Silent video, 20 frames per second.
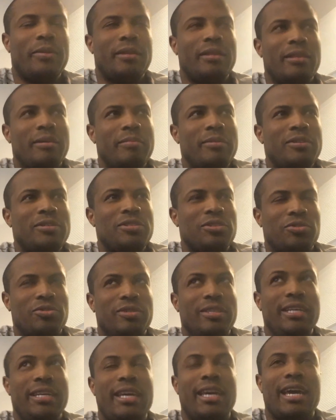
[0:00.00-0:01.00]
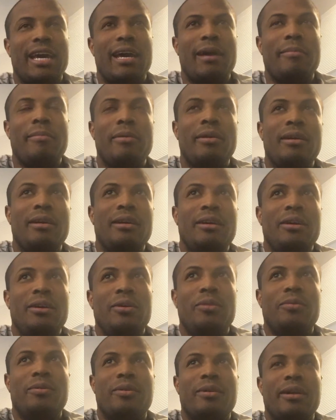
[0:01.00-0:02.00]
Let me just recap
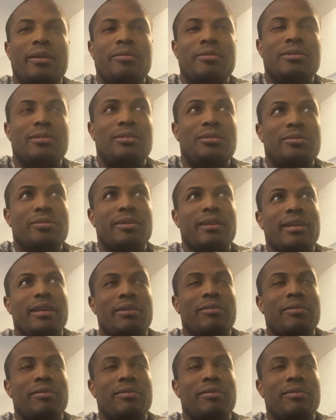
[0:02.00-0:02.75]
what I was doing.